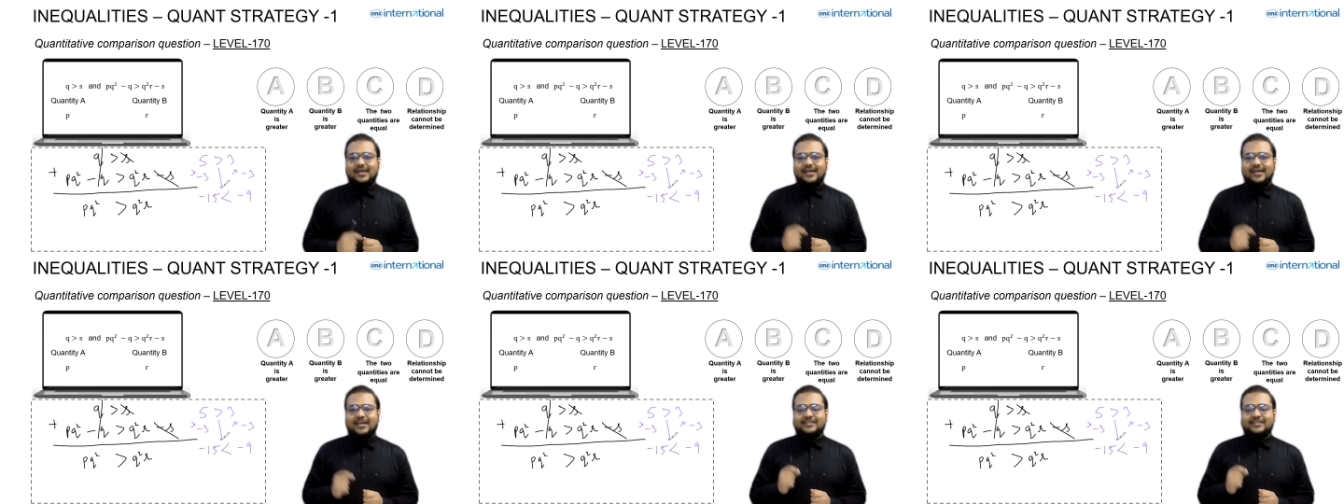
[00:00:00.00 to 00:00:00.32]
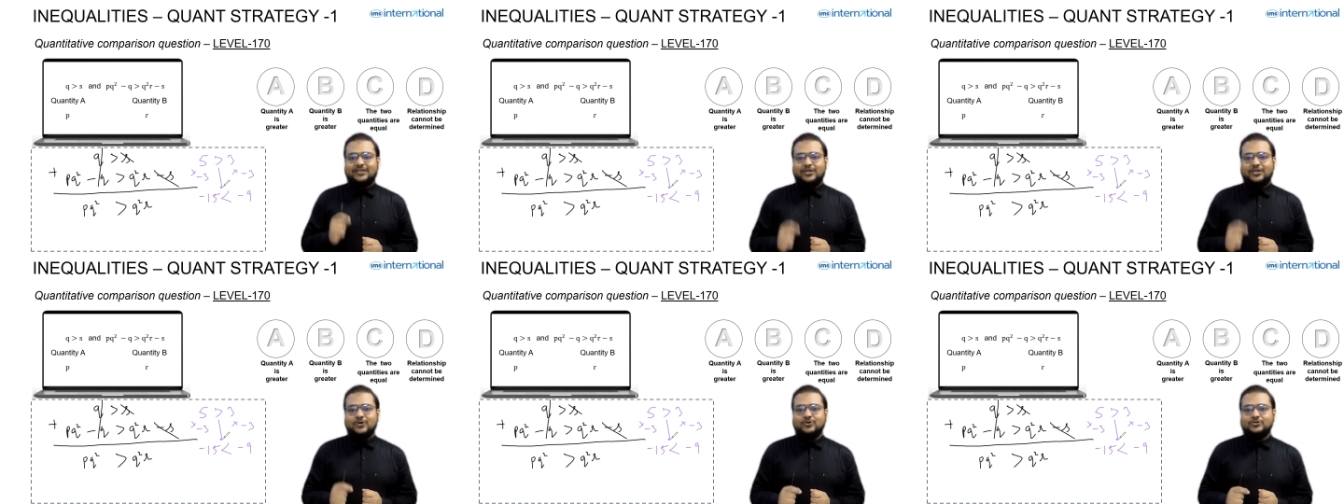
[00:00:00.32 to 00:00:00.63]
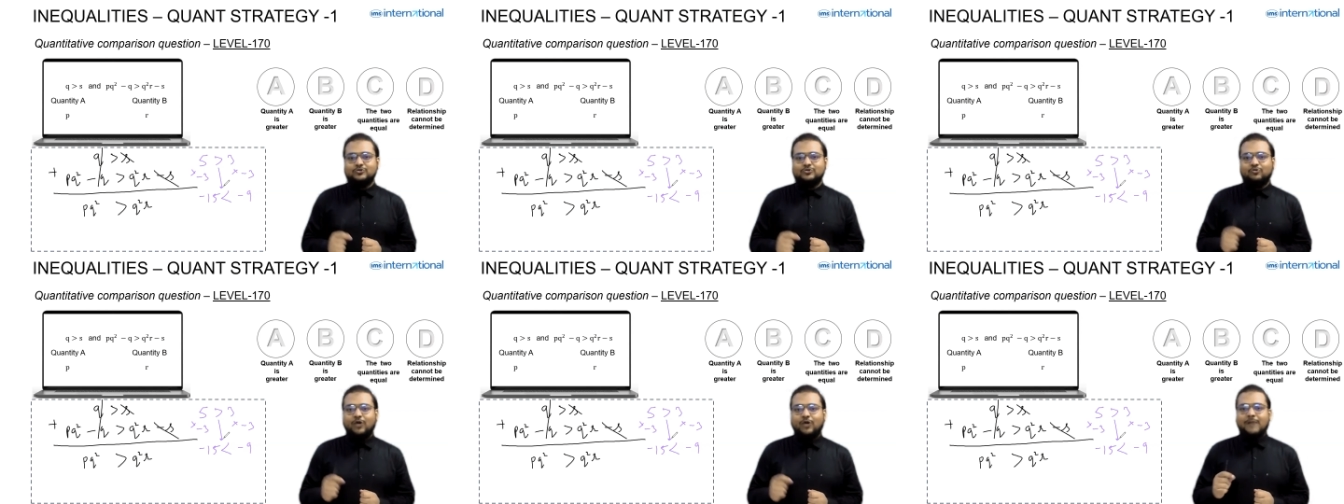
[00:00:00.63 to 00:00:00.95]
Is q
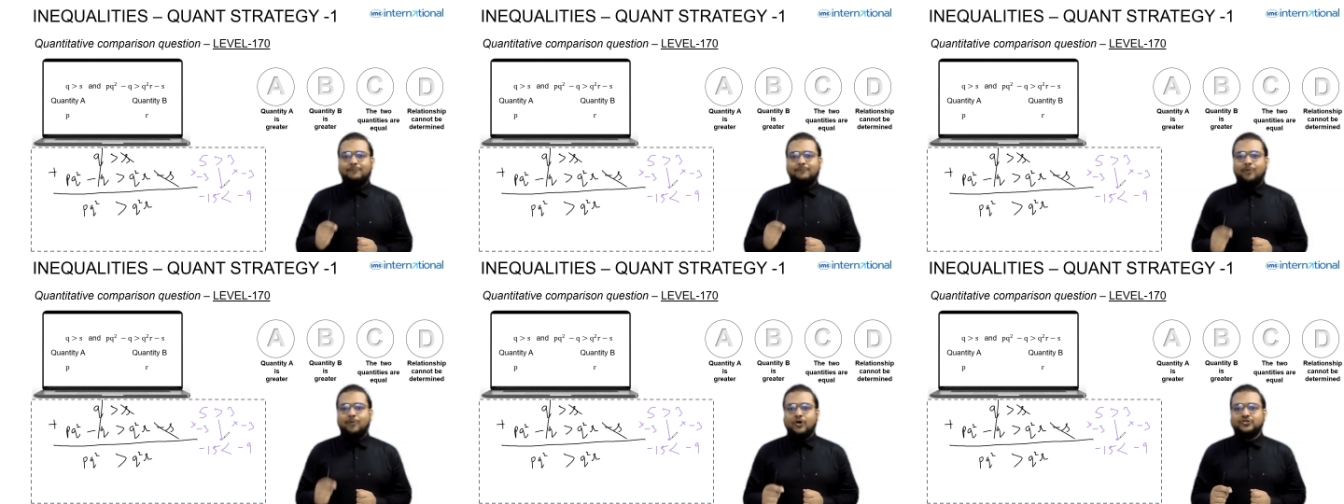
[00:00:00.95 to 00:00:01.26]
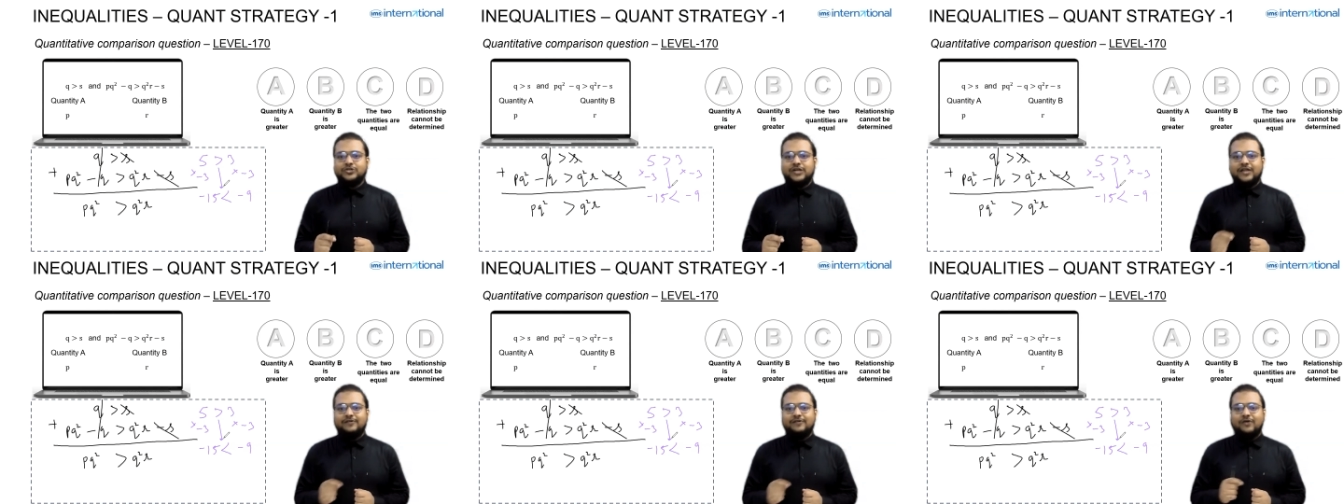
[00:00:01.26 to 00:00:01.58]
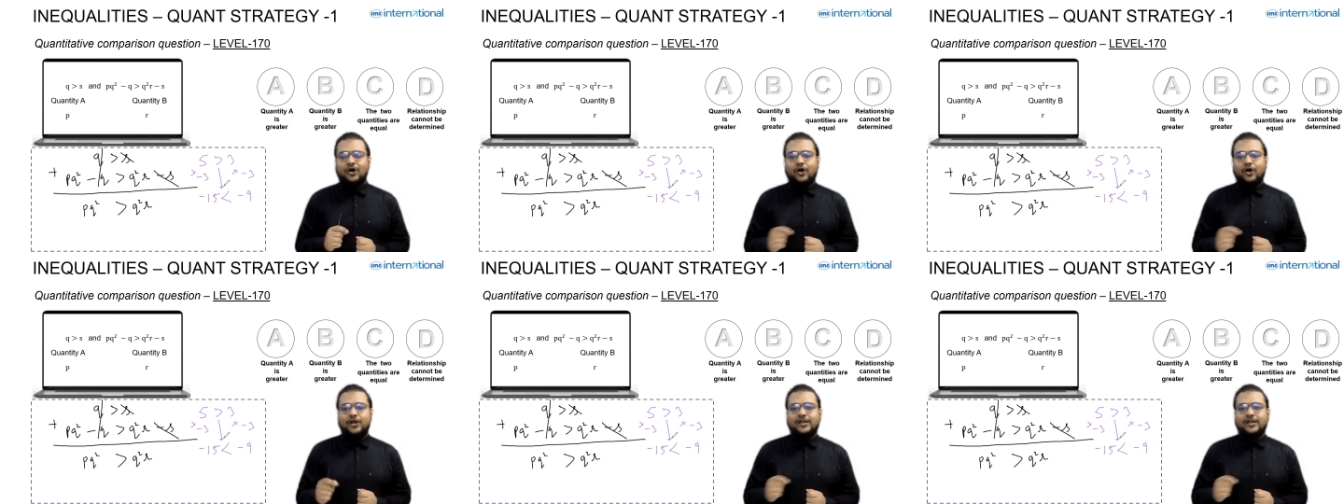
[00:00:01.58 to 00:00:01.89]
square positive
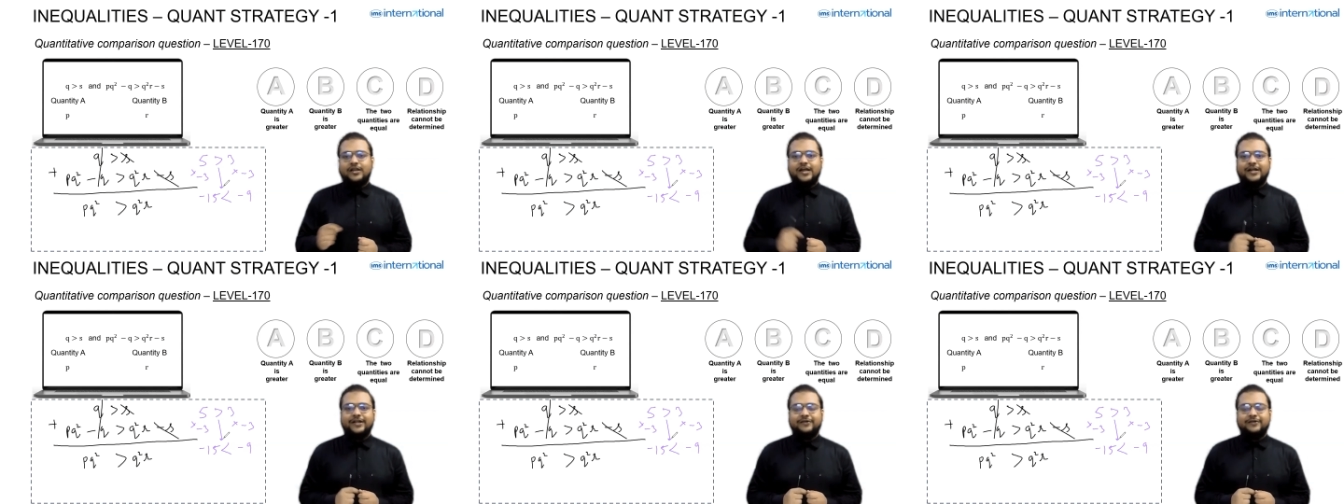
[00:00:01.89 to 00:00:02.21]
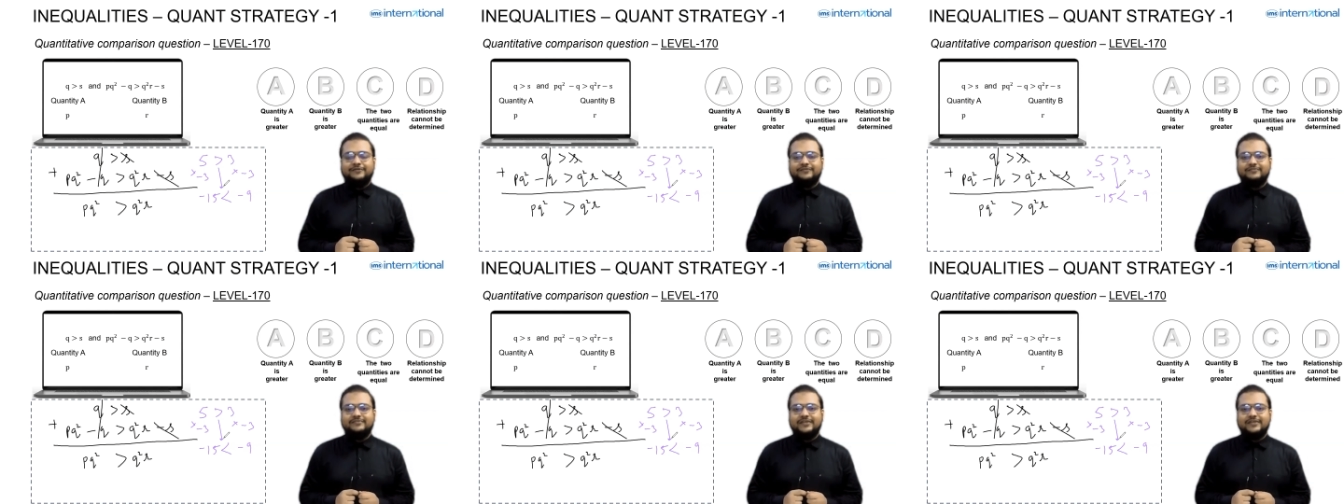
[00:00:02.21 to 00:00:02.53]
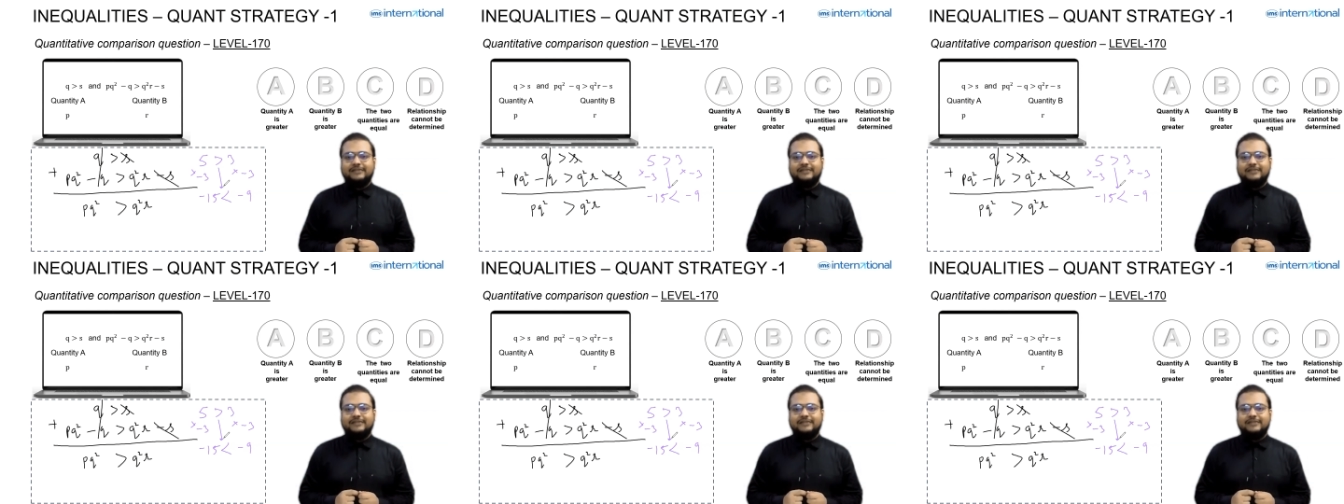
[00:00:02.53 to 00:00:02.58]
or negative?